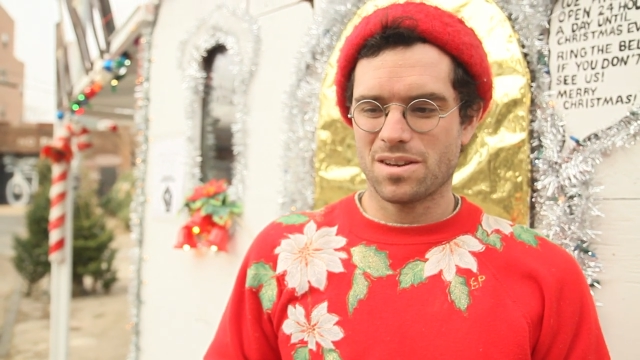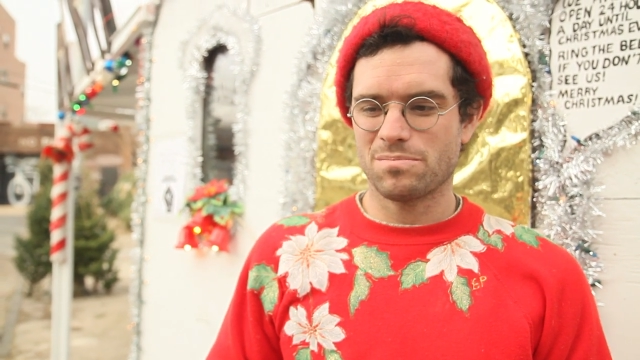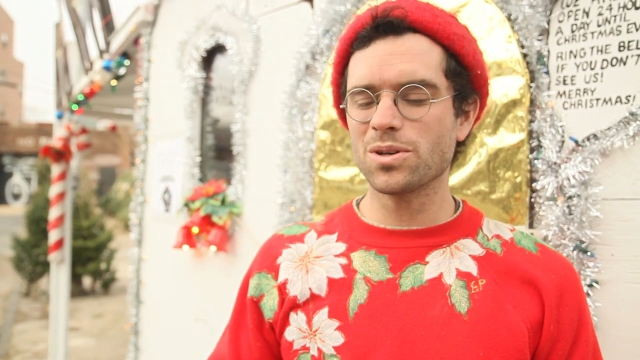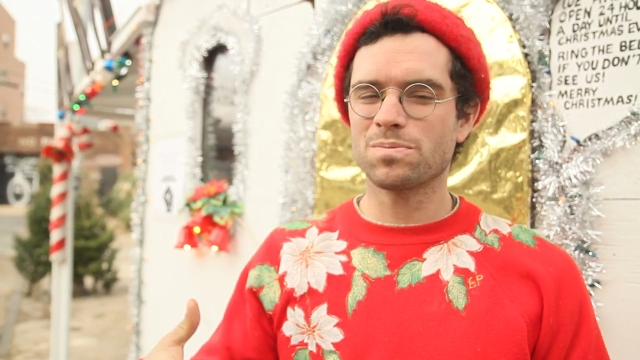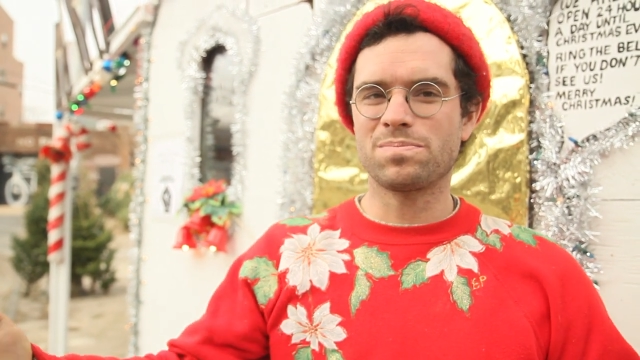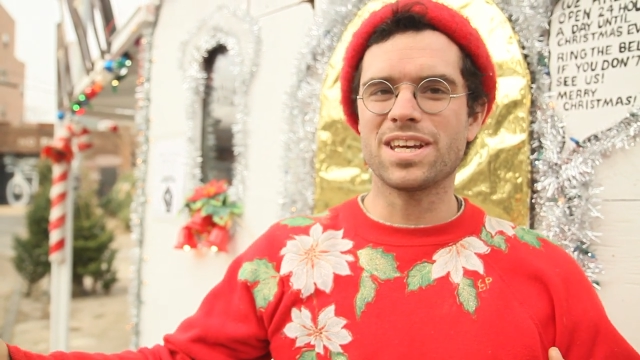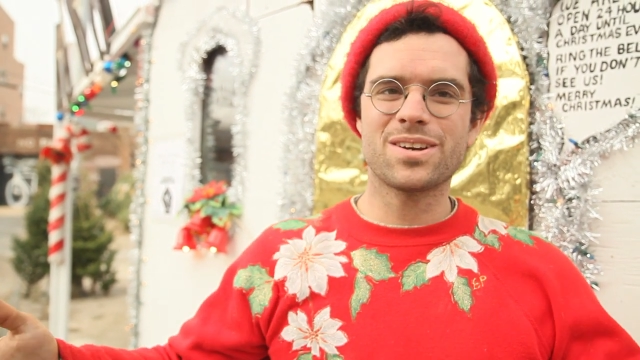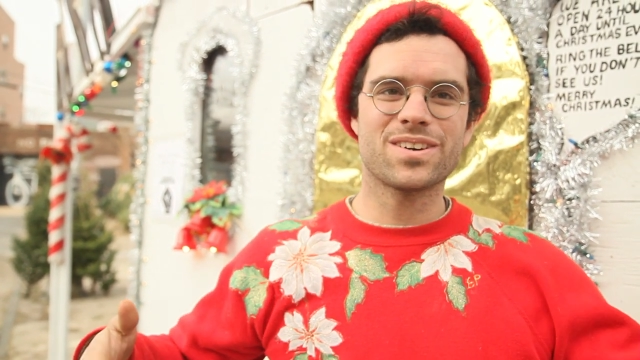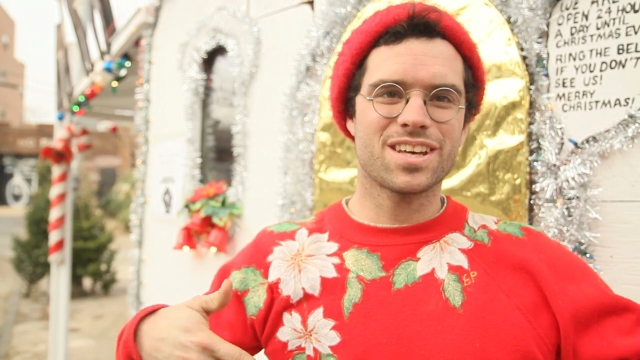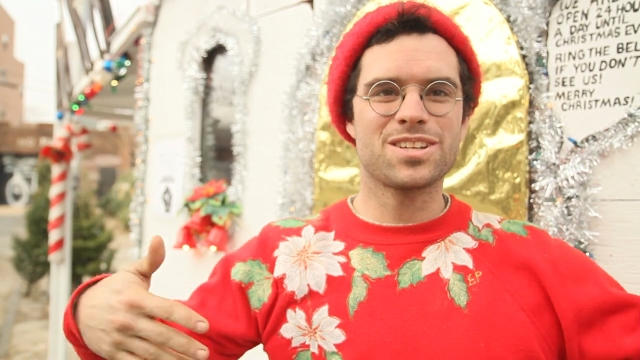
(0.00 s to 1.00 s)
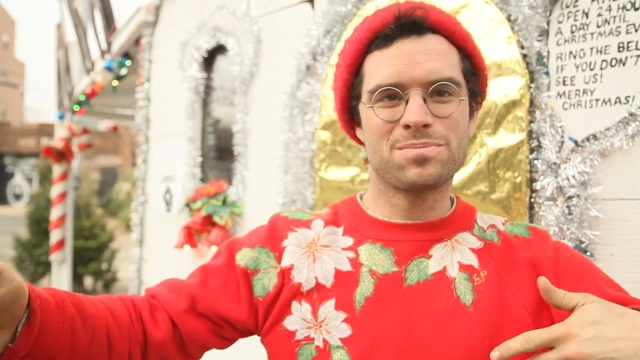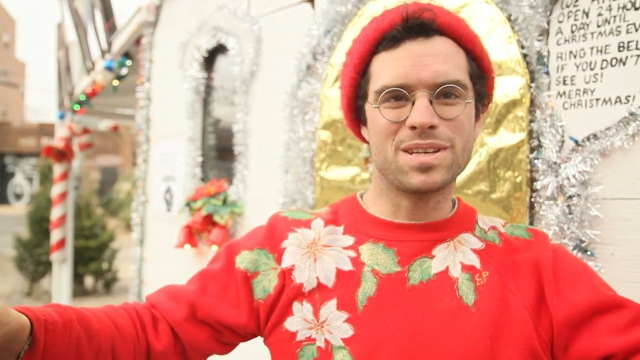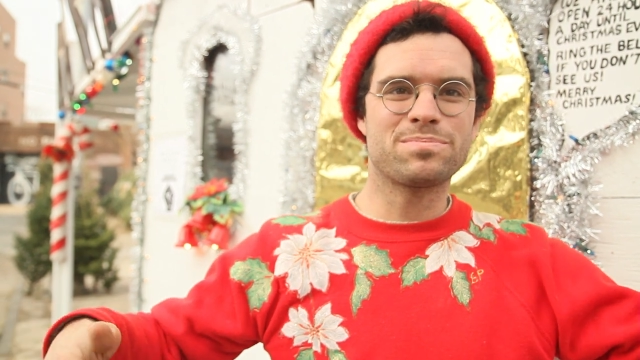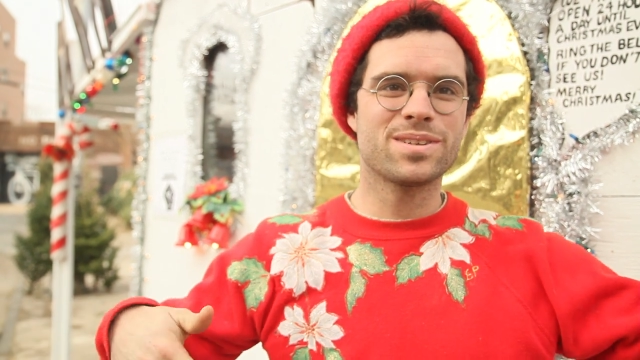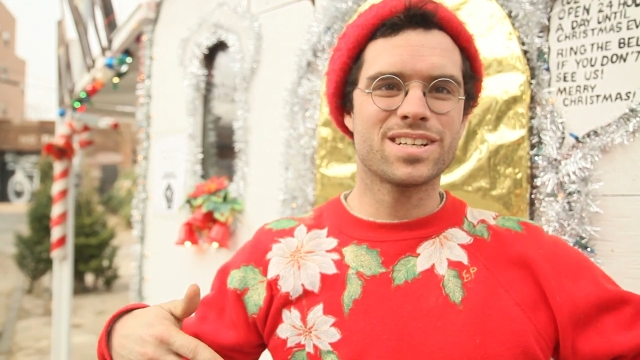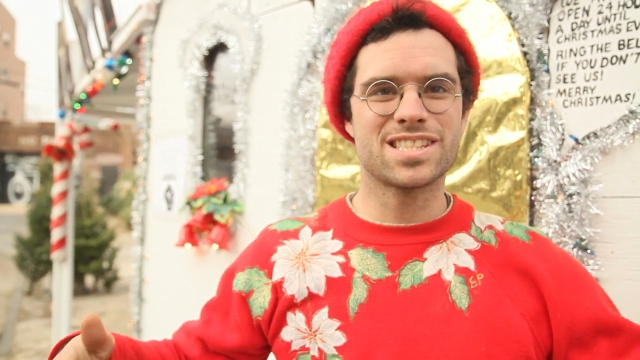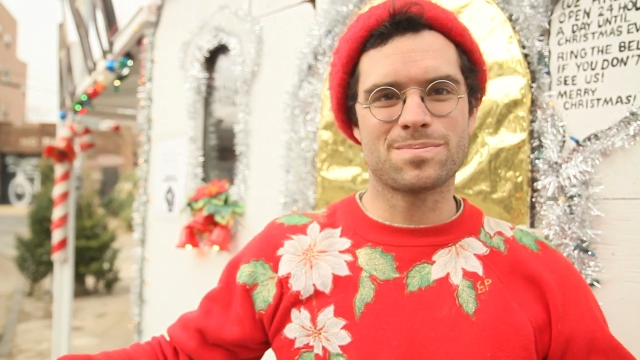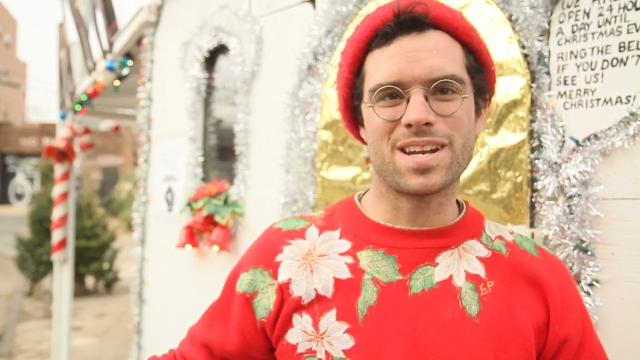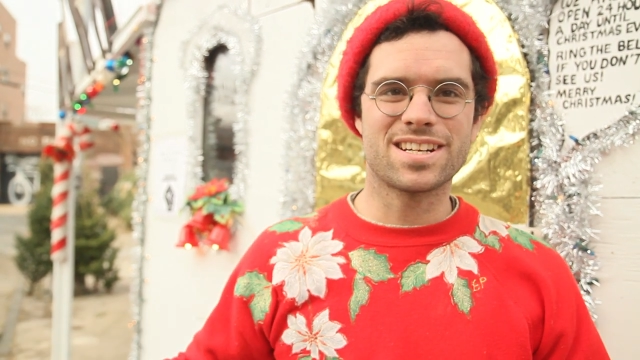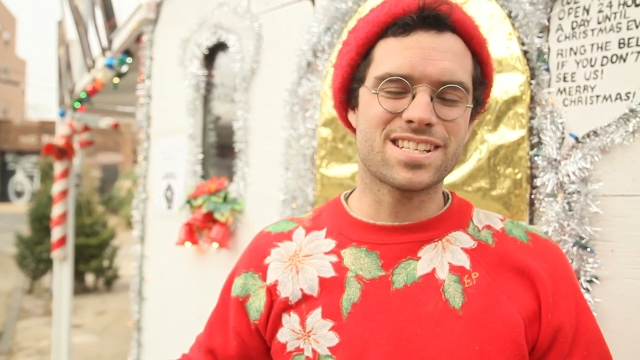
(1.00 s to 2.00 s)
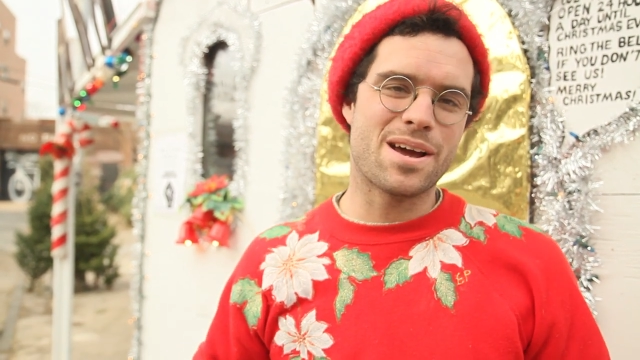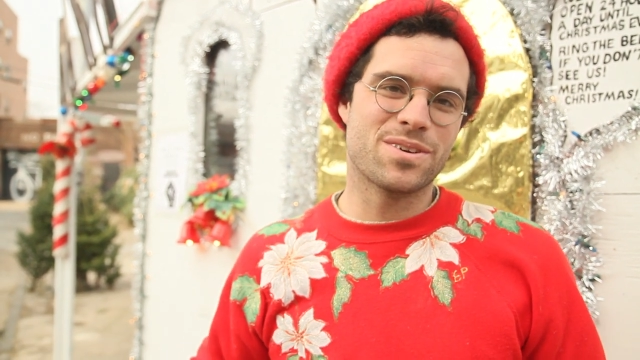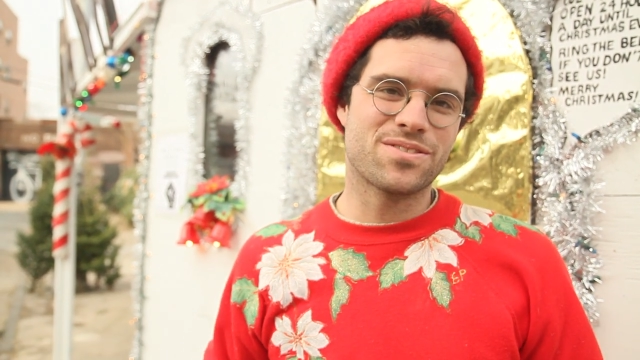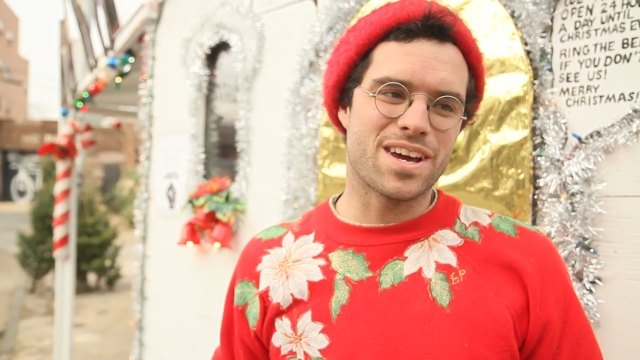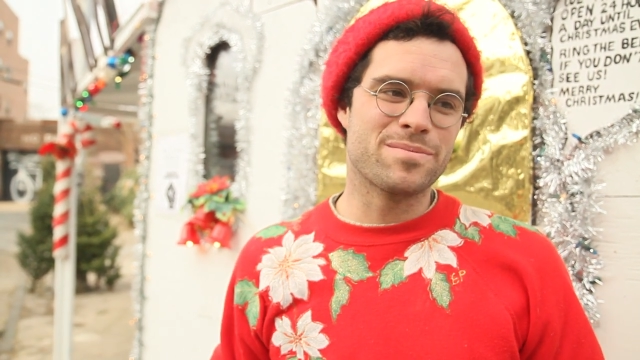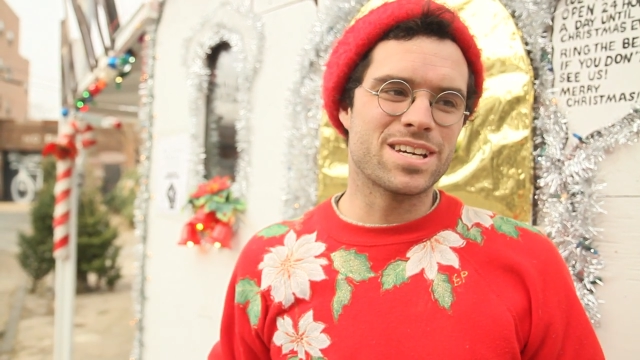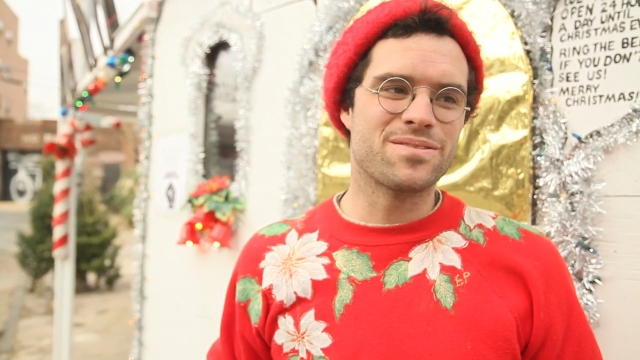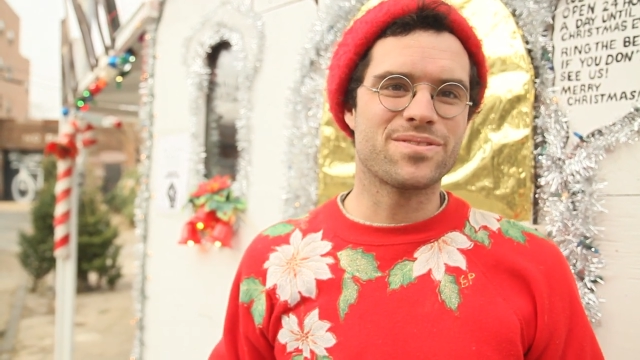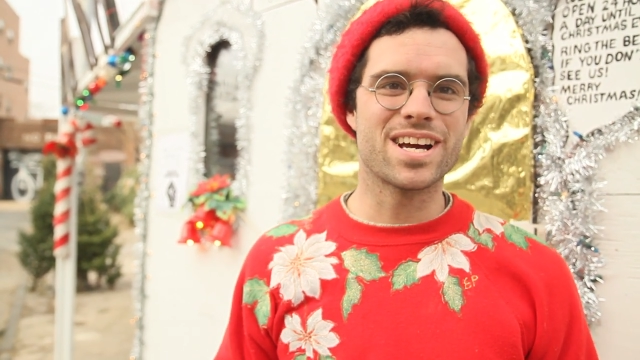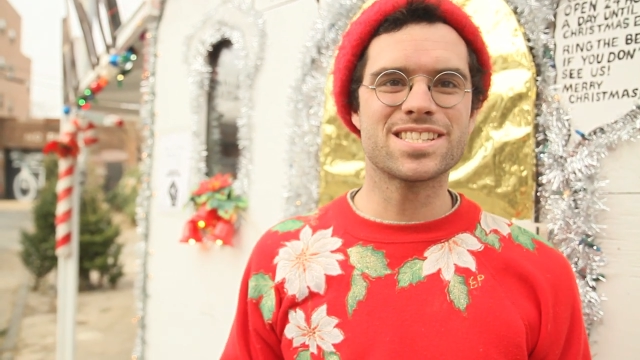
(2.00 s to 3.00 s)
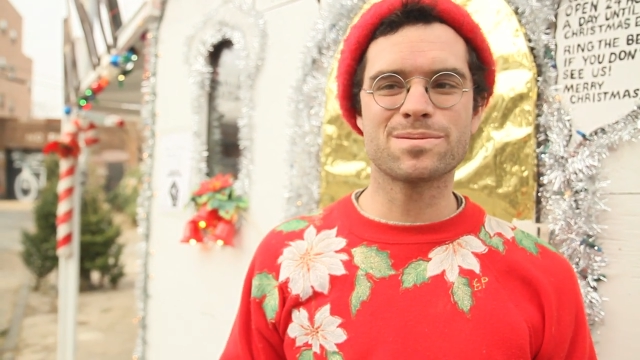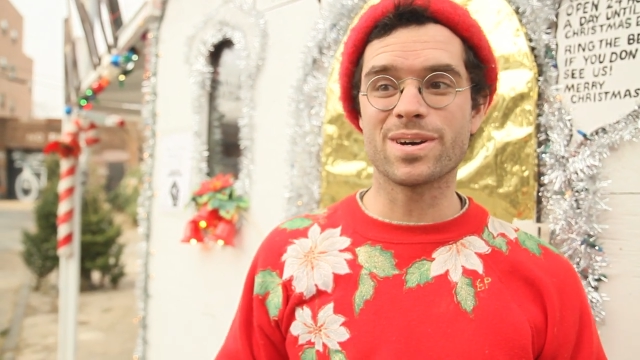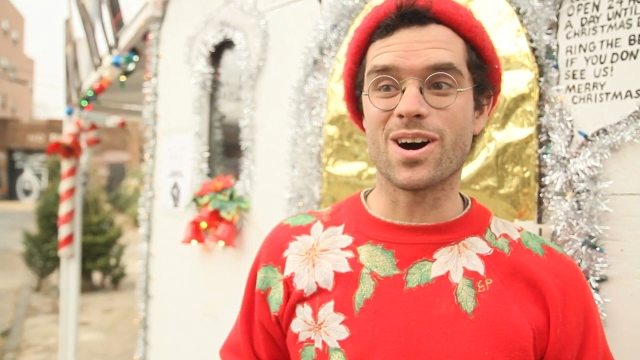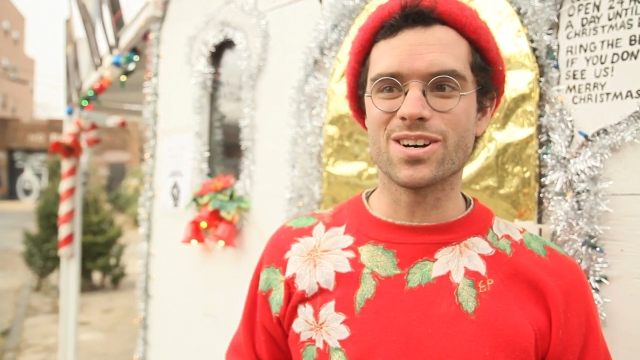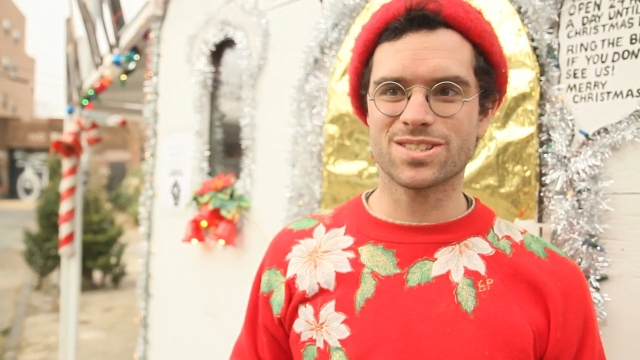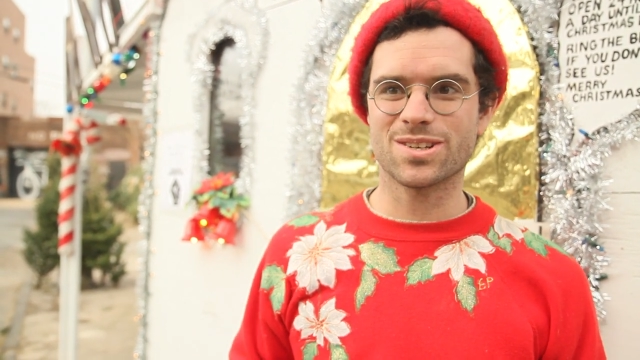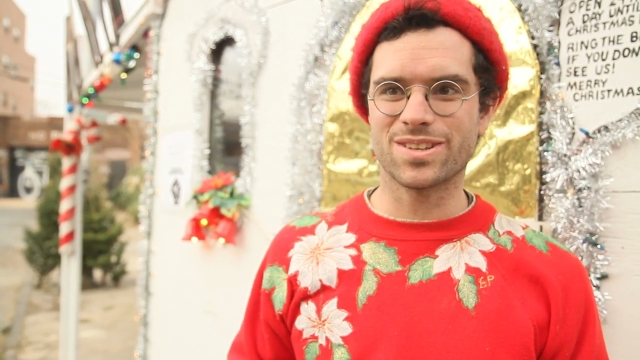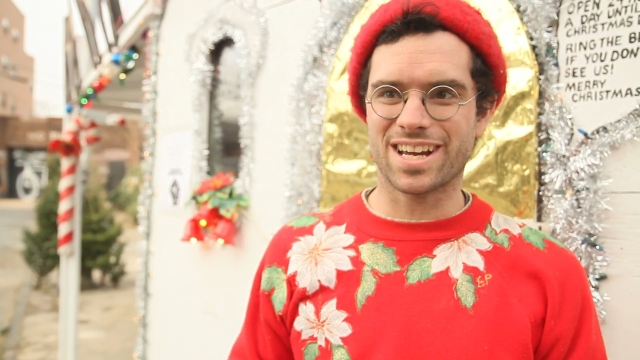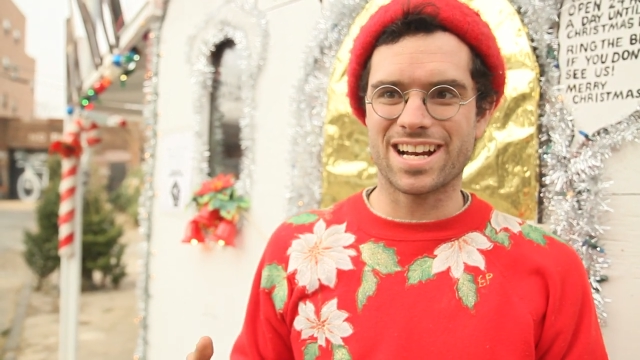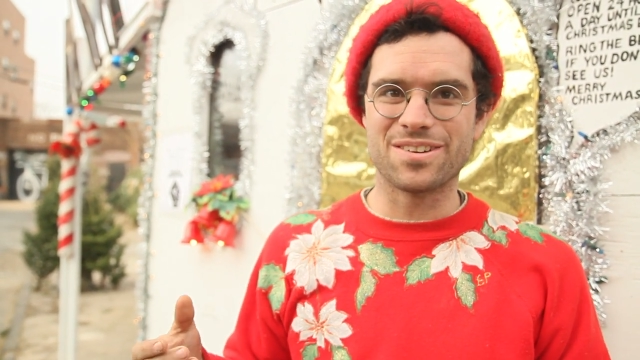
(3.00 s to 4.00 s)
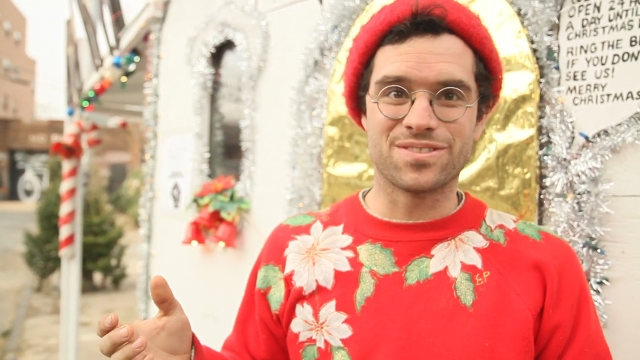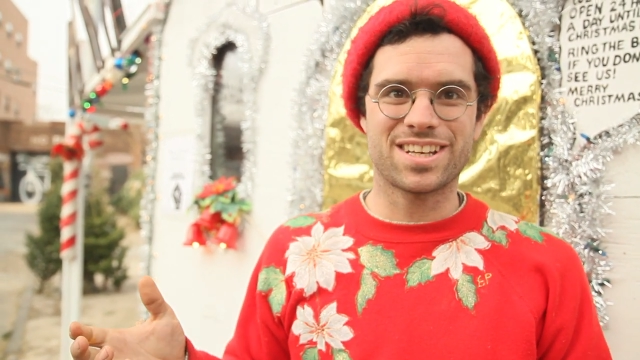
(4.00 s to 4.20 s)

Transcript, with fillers: both being with other people and spending time with family and friends, but also the kind of